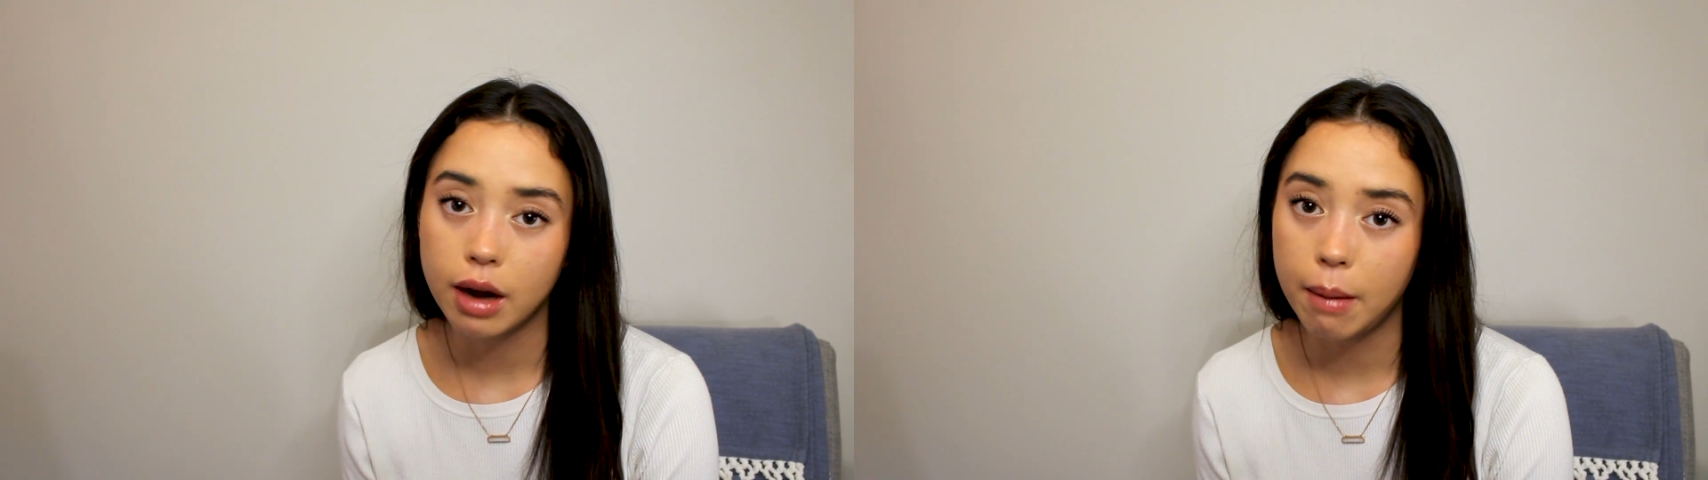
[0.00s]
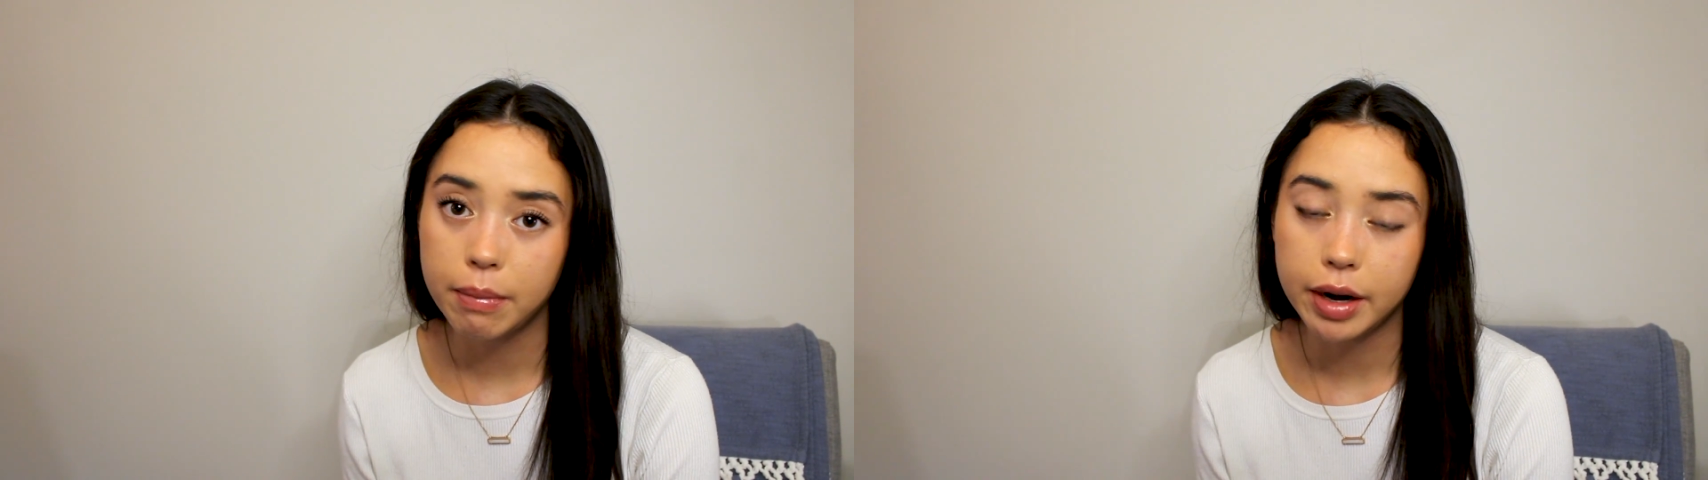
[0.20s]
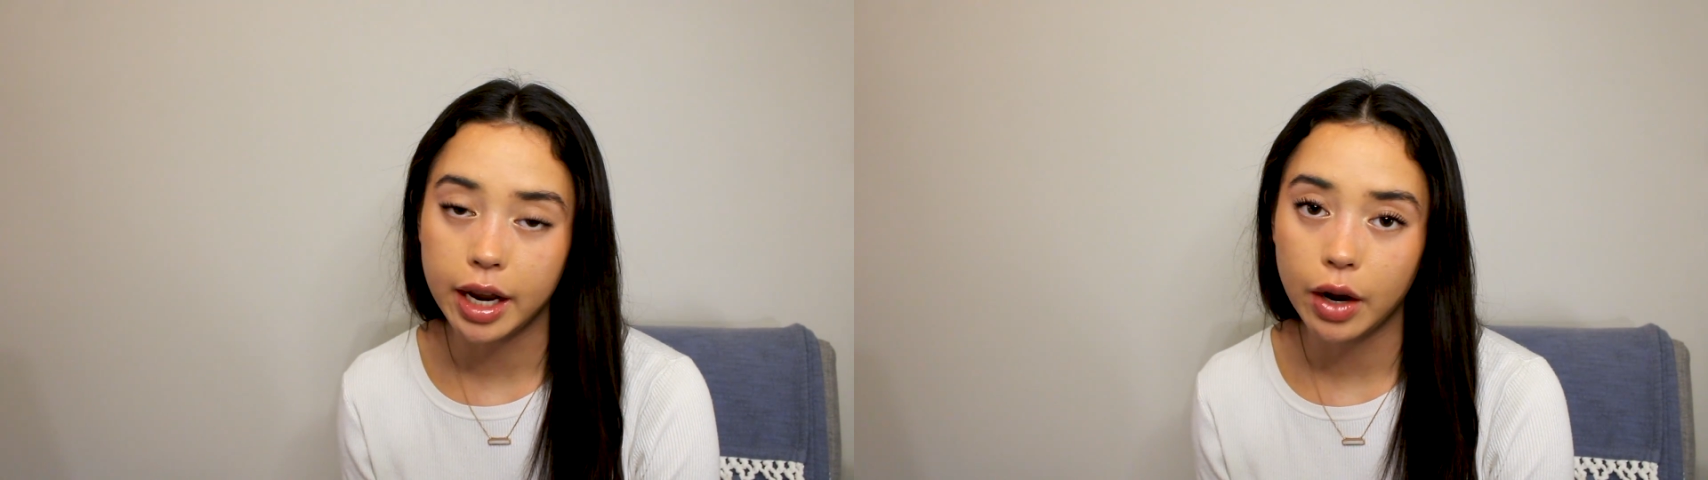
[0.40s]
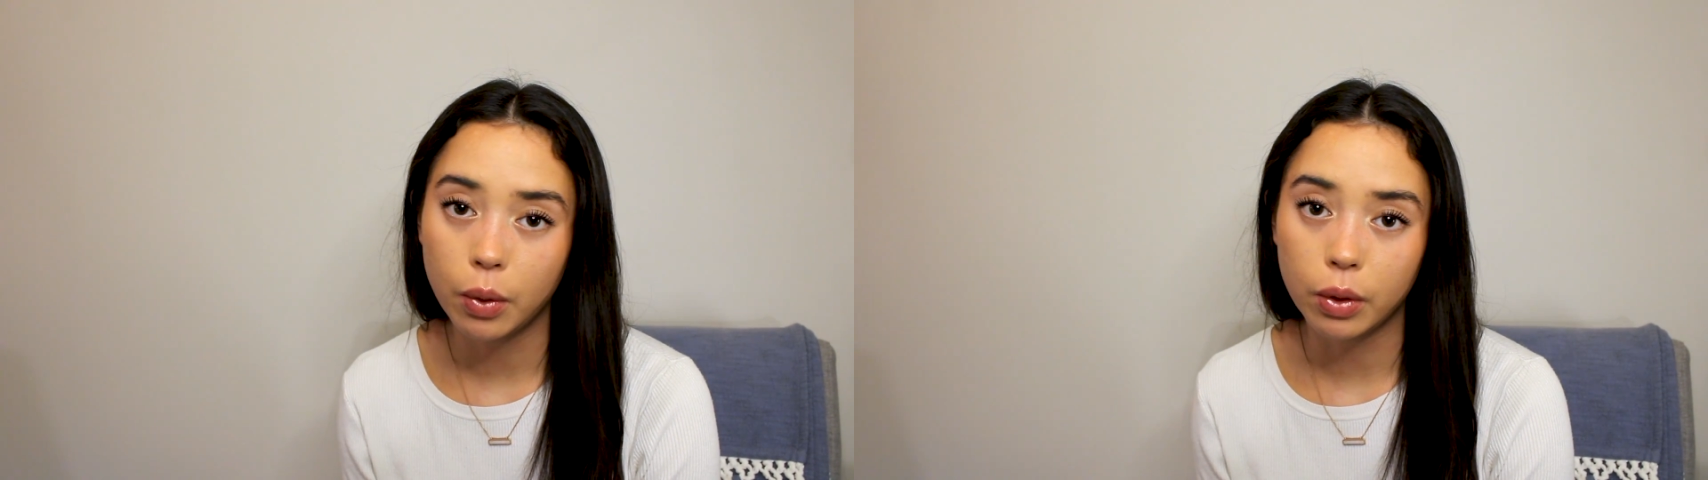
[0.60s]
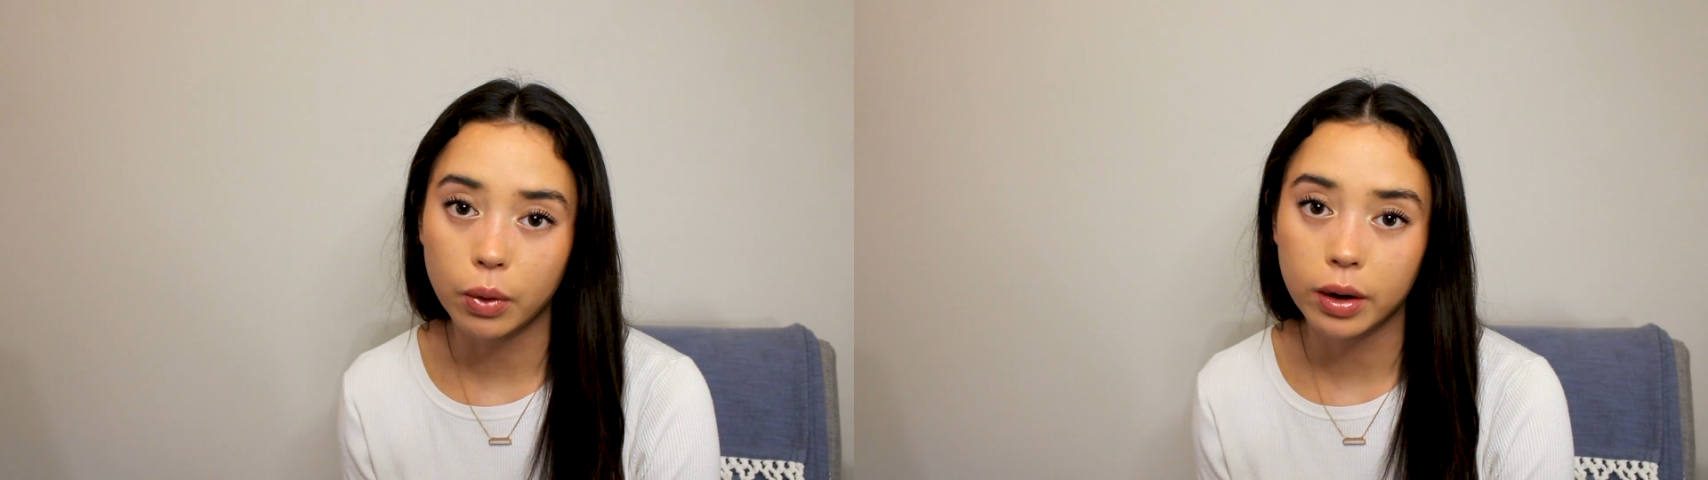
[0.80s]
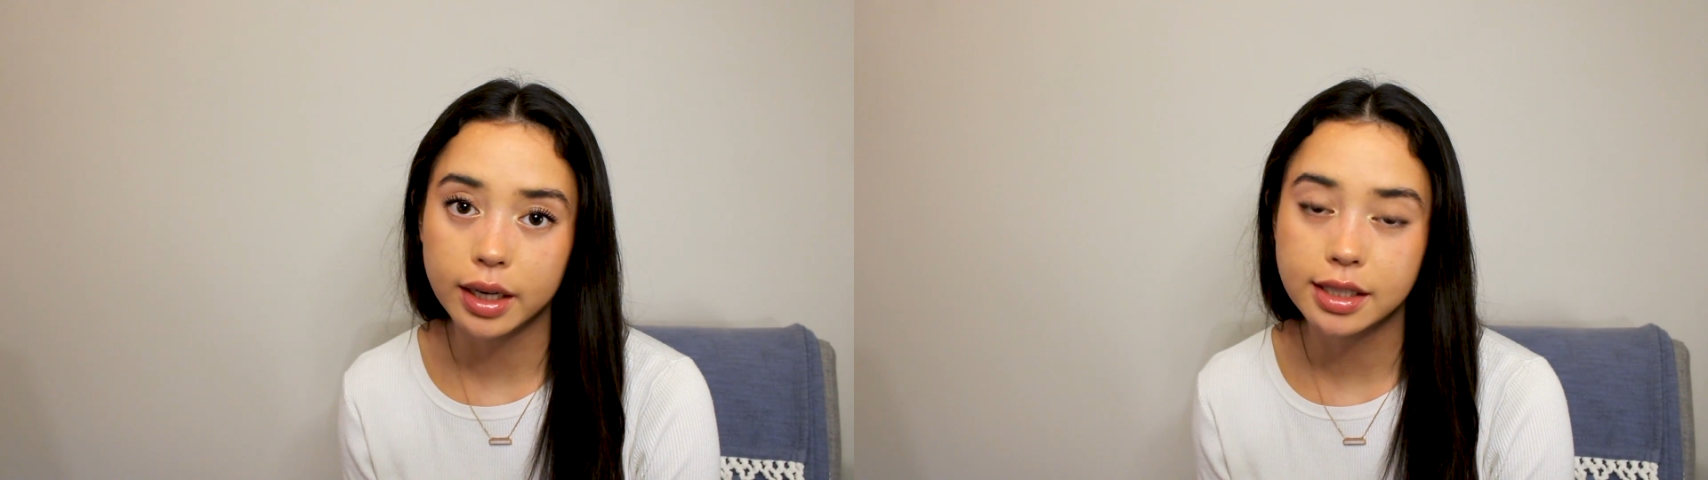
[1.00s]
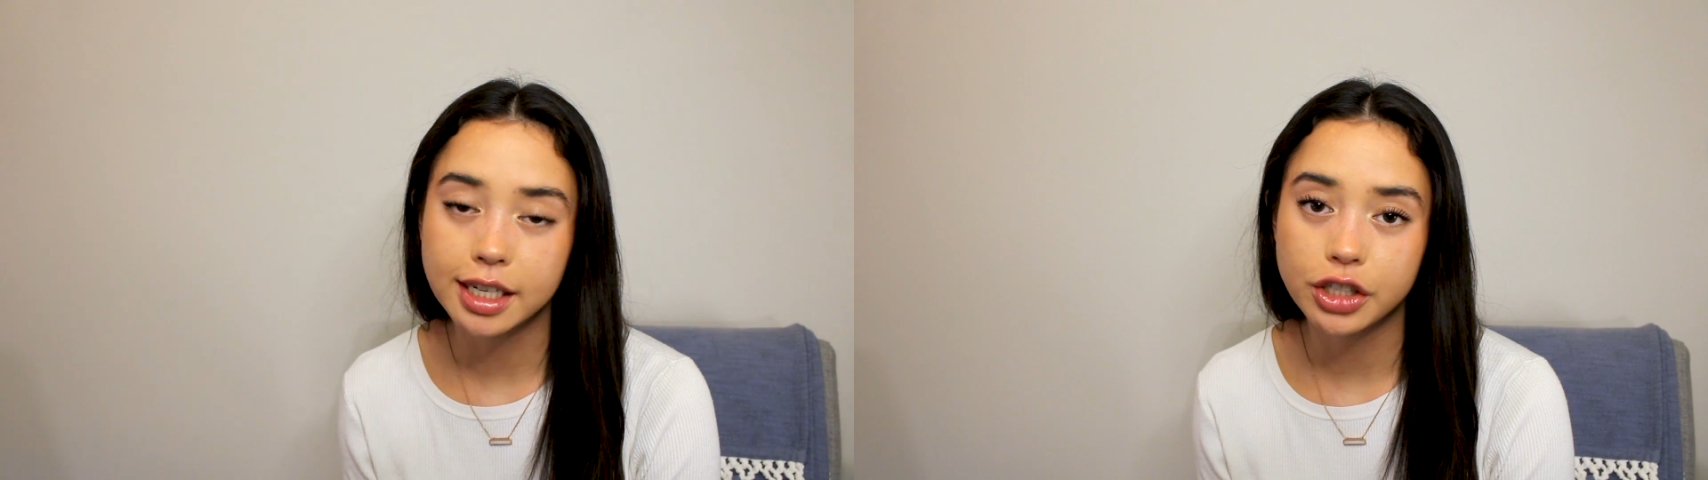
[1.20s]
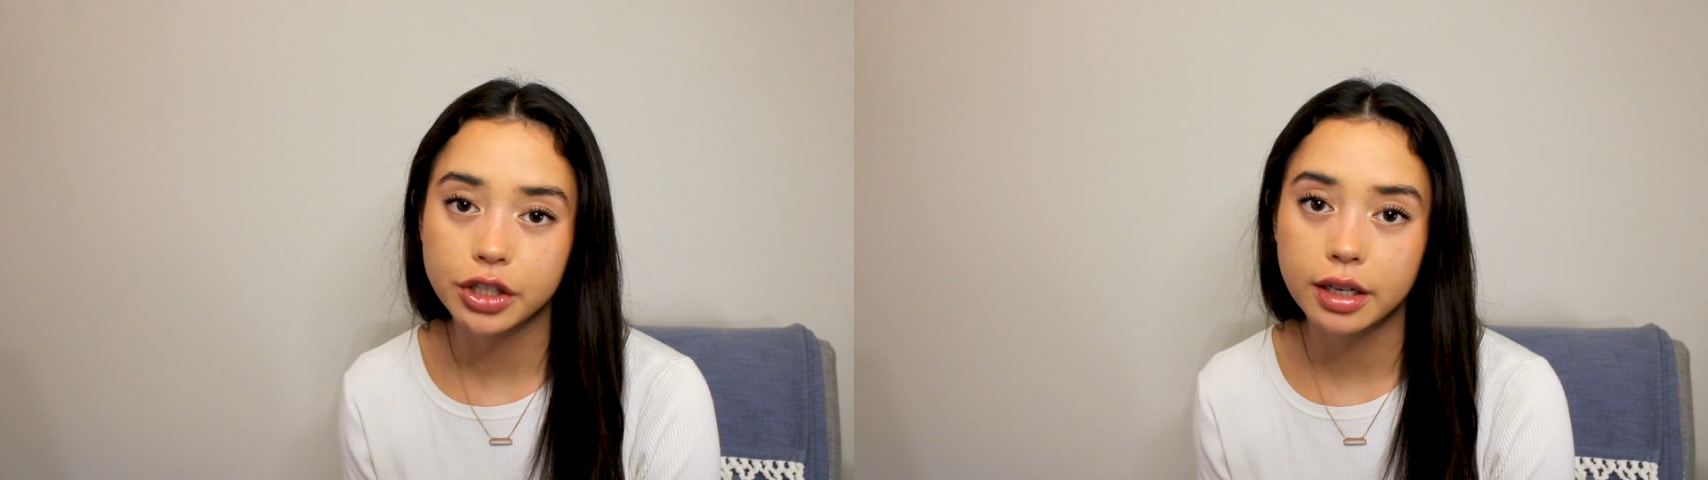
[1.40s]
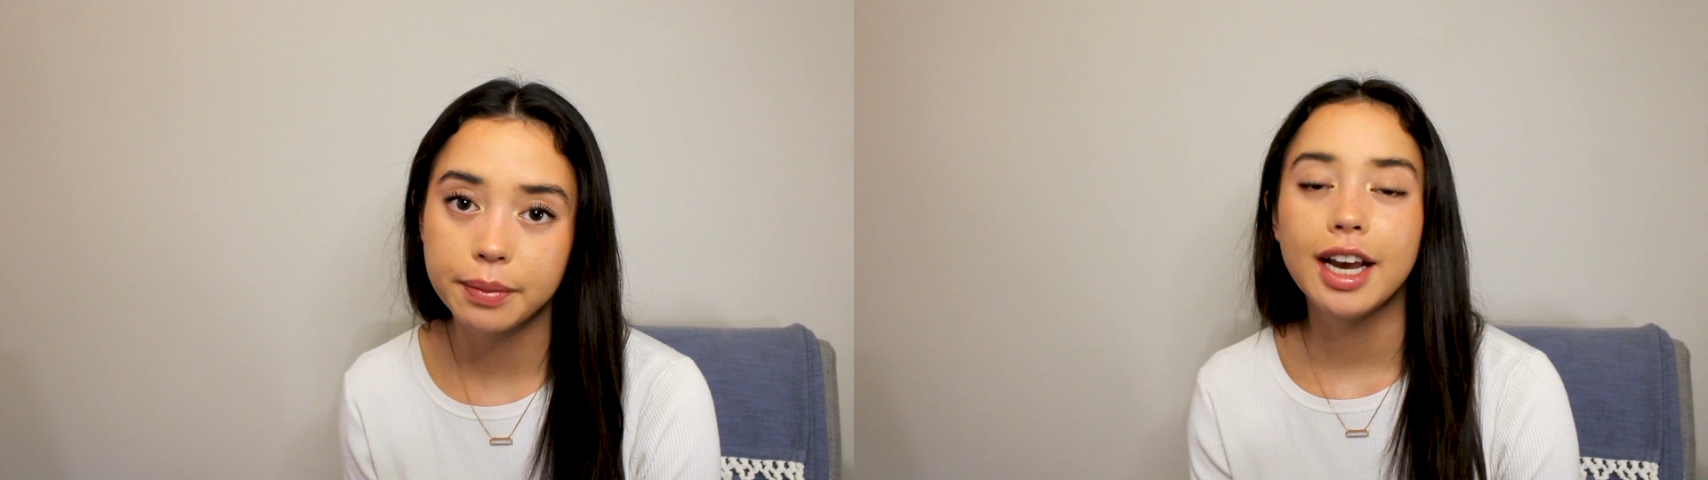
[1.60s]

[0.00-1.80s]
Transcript: company or organization.